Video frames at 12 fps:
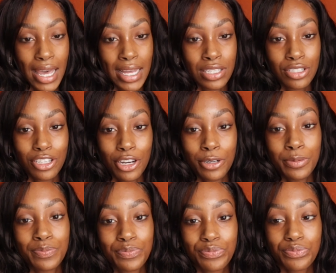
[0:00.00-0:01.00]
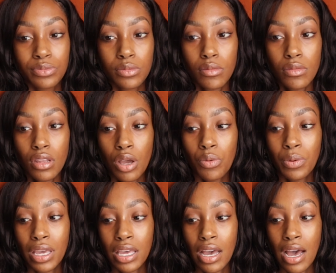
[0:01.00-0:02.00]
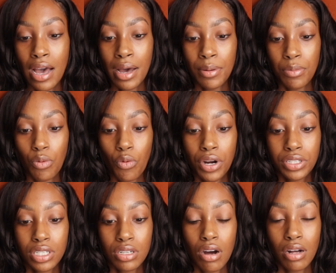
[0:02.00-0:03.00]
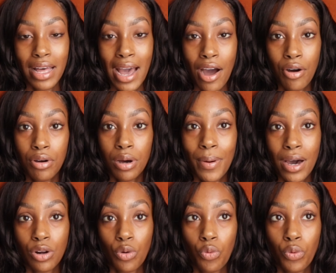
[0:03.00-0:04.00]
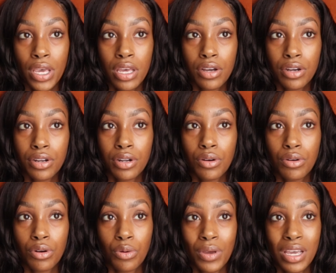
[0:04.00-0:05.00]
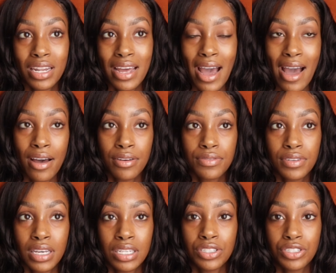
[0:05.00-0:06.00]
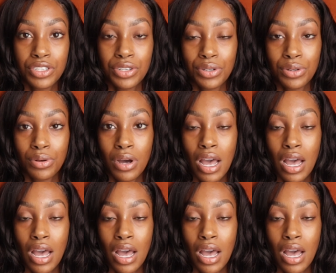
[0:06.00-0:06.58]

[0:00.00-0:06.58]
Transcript: And so we worked it all out about a week or week and a half into